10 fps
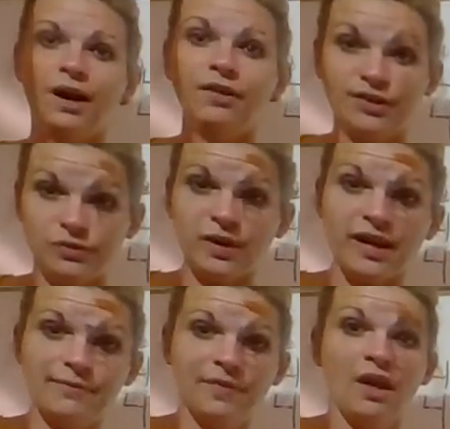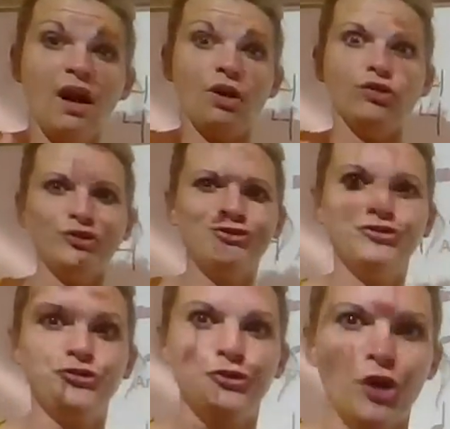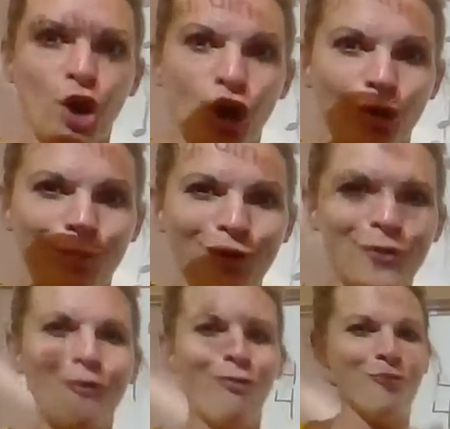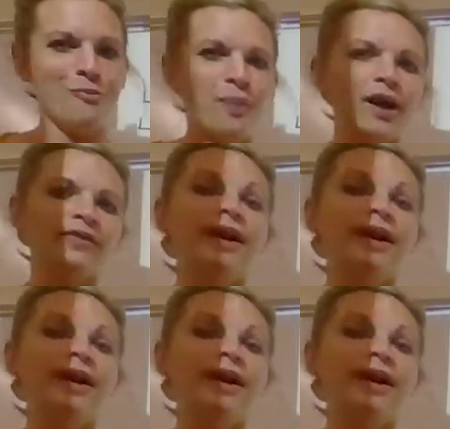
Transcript: That's right, the double bar line.